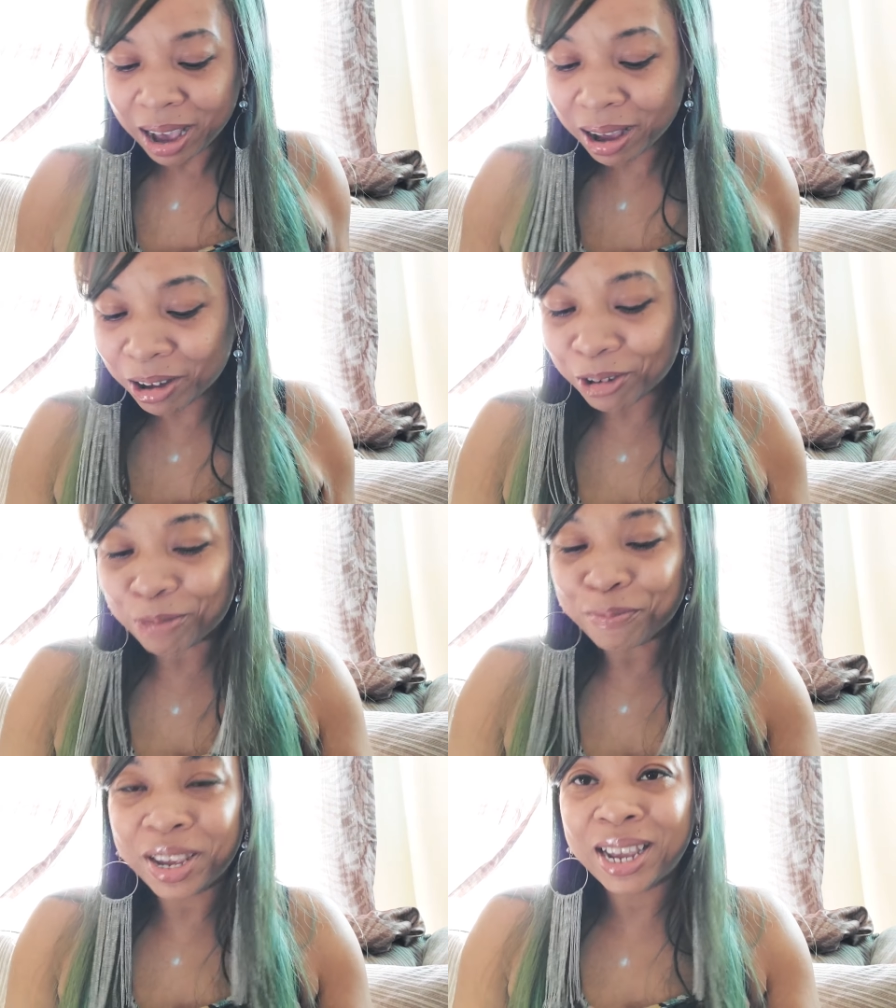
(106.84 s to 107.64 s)
Oh,
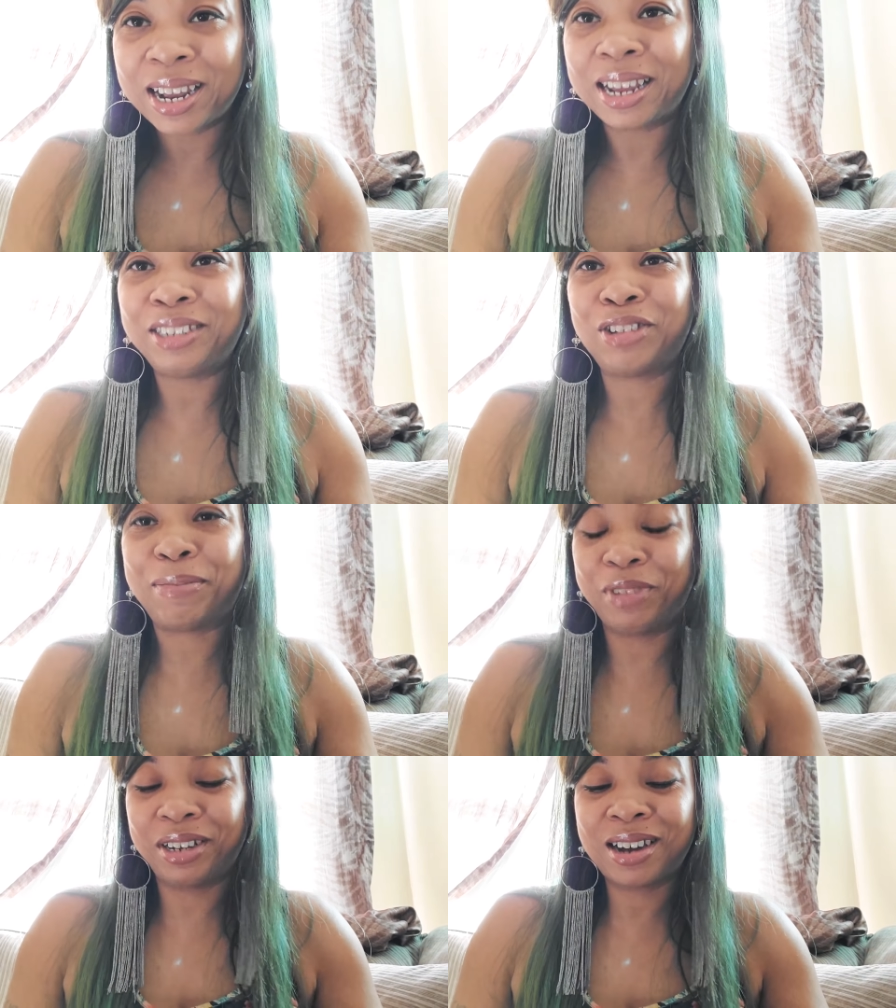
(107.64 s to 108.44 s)
man, I
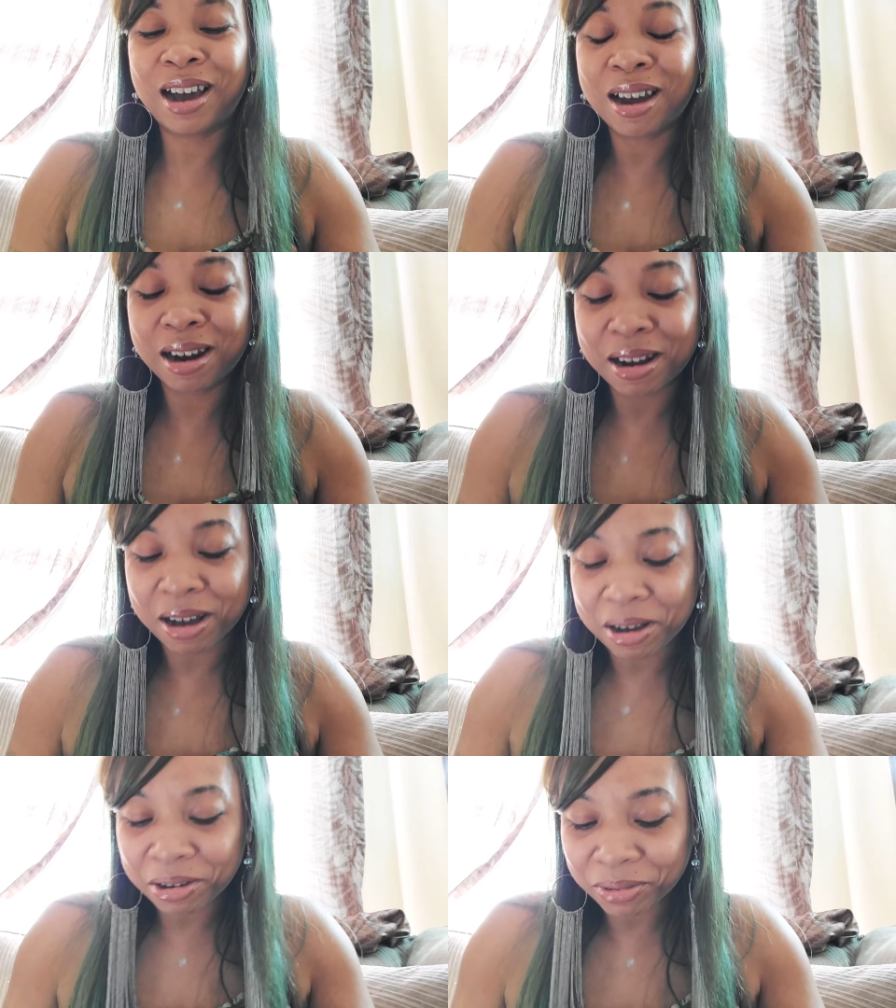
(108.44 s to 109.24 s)
dropped the card
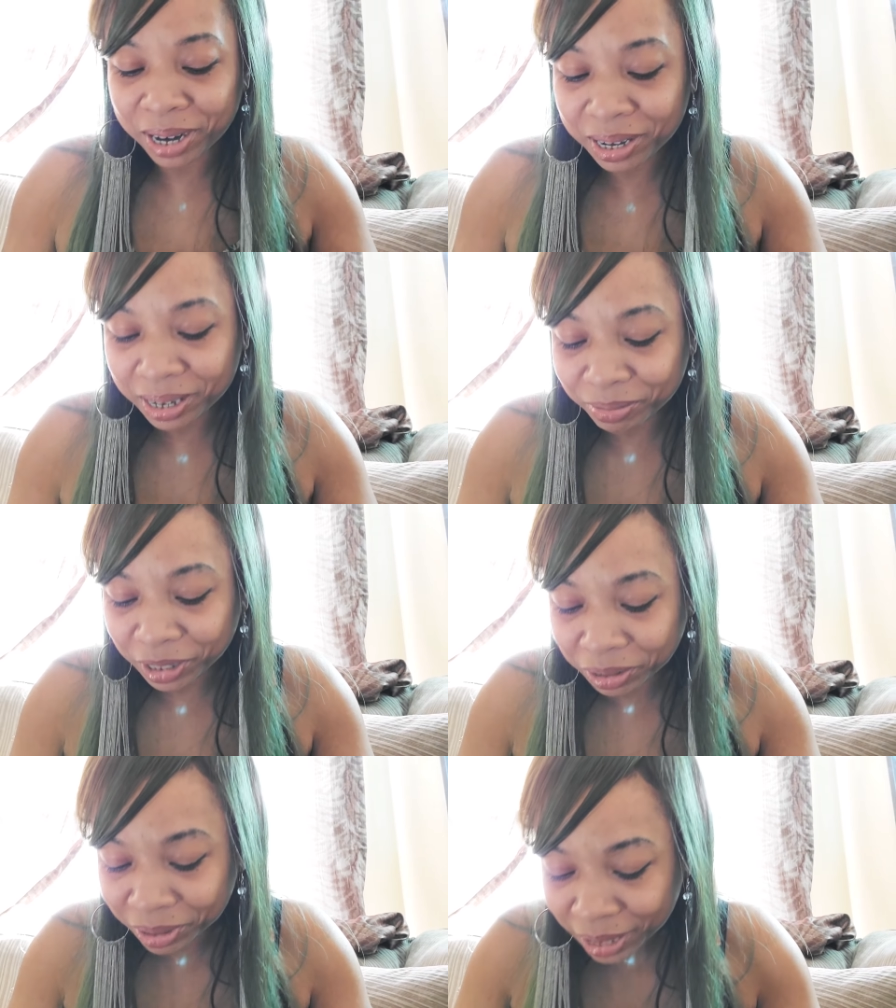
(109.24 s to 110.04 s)
already. I'm
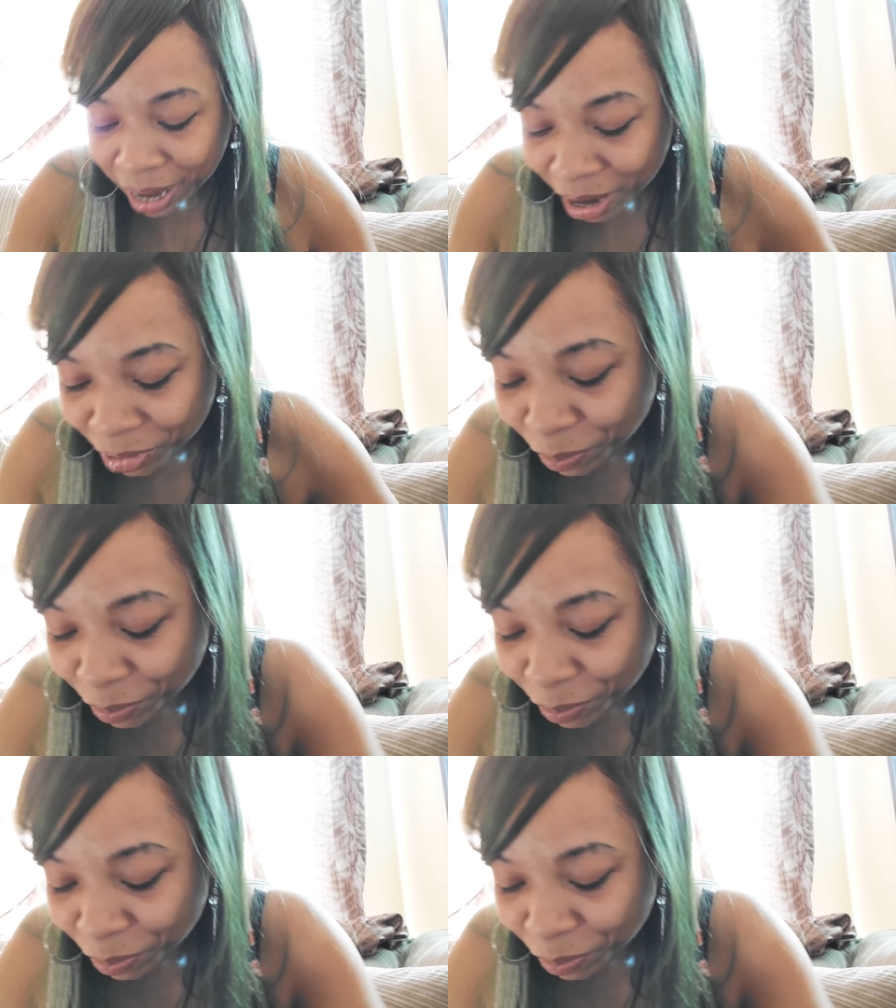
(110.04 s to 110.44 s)
so sorry,